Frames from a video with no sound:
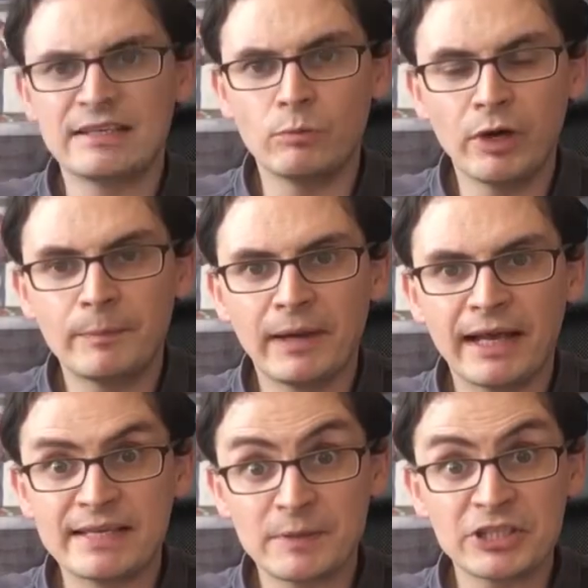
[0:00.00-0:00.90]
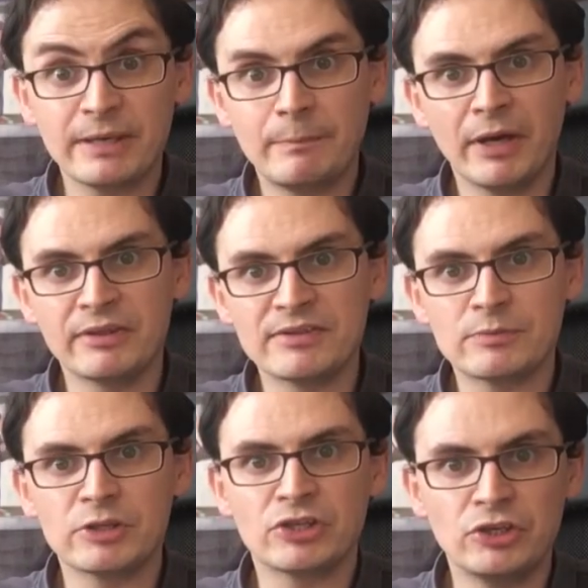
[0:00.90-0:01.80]
wordplay, especially
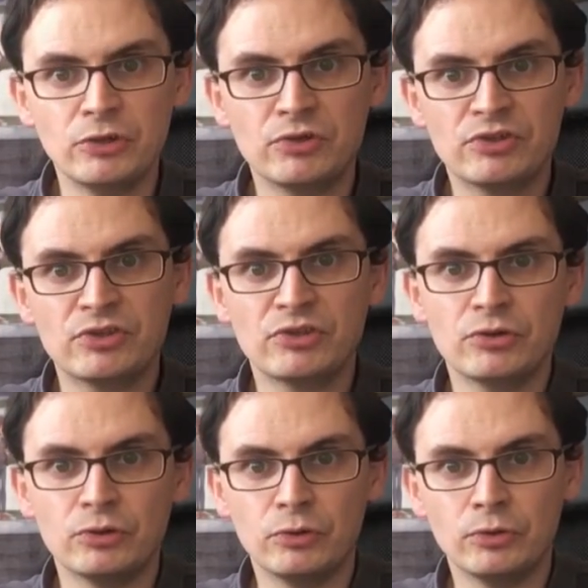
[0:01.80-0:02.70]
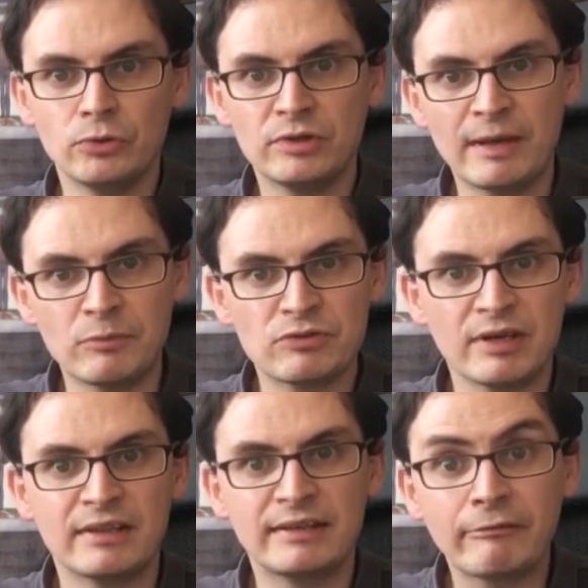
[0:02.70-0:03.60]
puns, which are used to
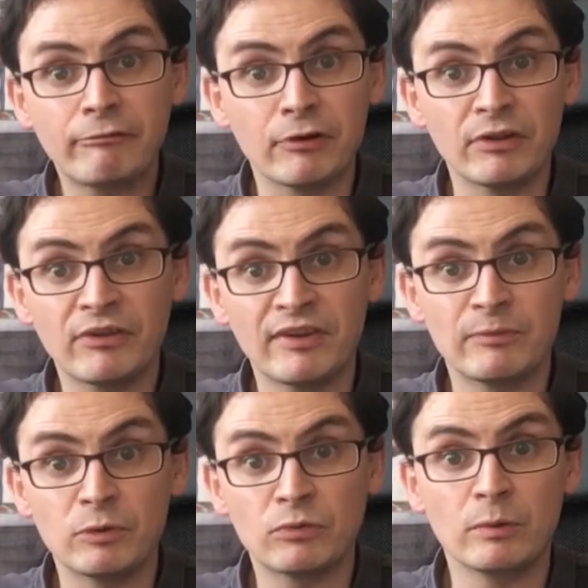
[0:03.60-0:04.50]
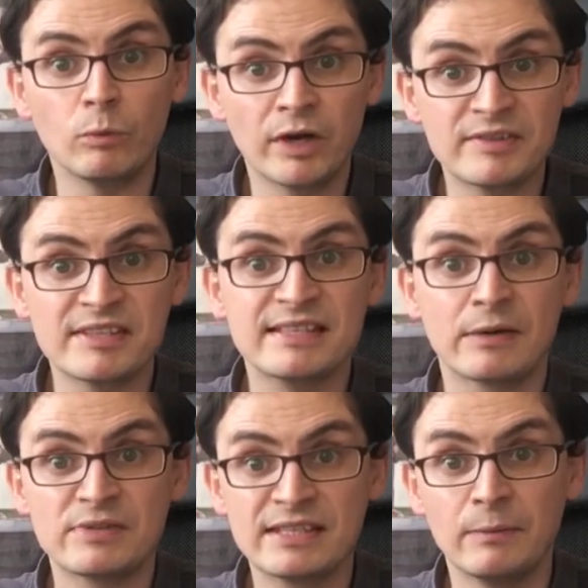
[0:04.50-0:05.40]
demonstrate the differences between words that
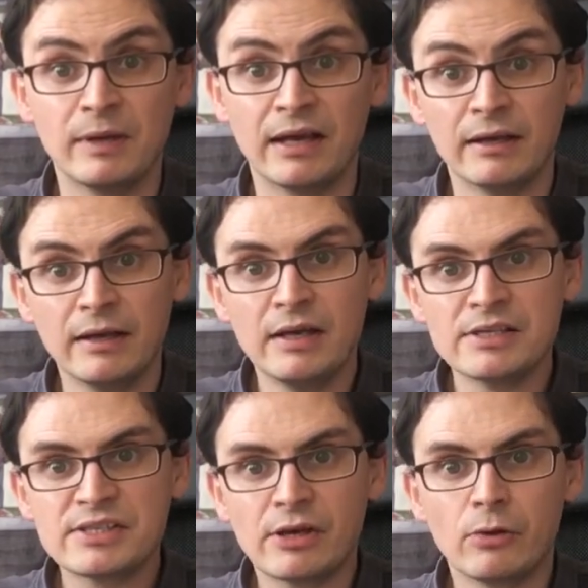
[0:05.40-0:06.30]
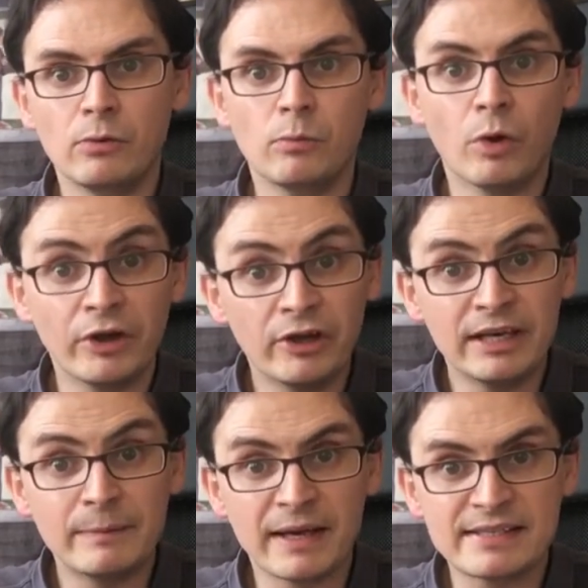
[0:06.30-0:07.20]
sound similar. So one early
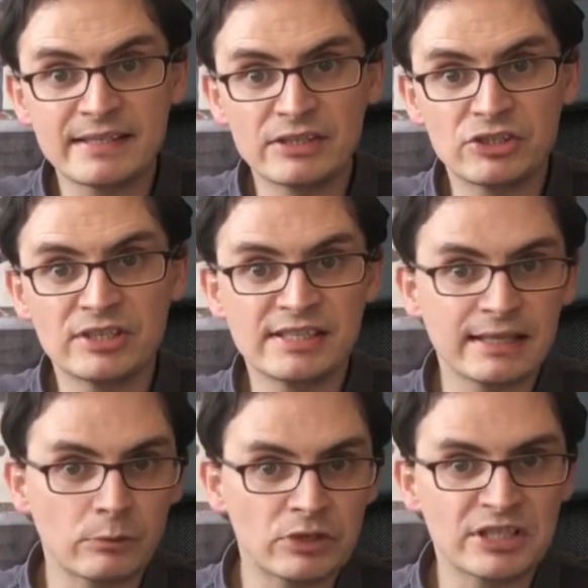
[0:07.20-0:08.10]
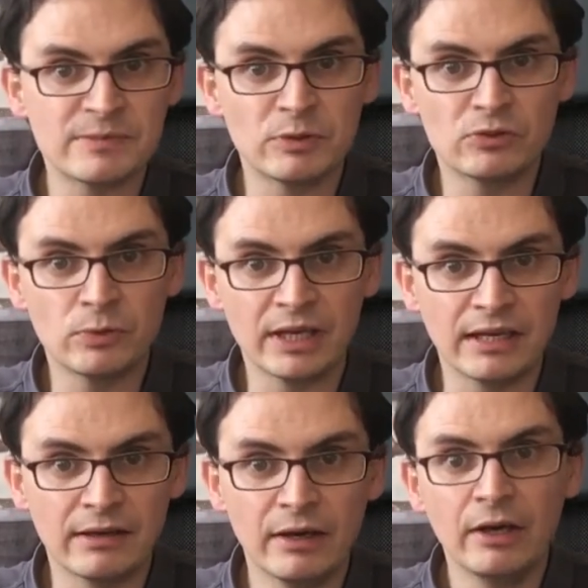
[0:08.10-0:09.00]
passage distinguishes
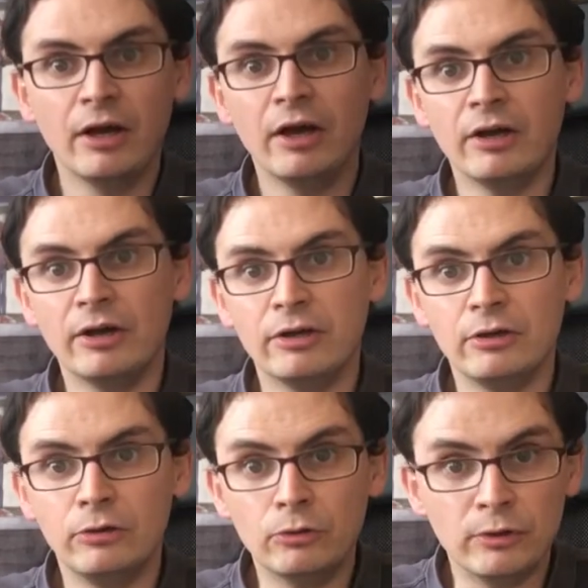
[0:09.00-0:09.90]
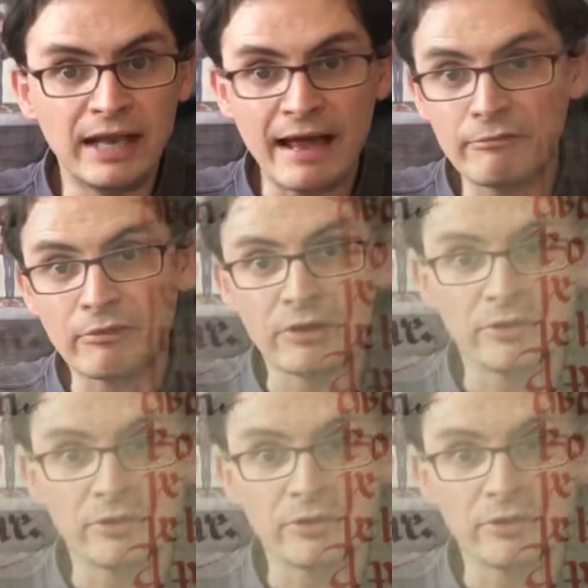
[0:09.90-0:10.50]
between le lèvre,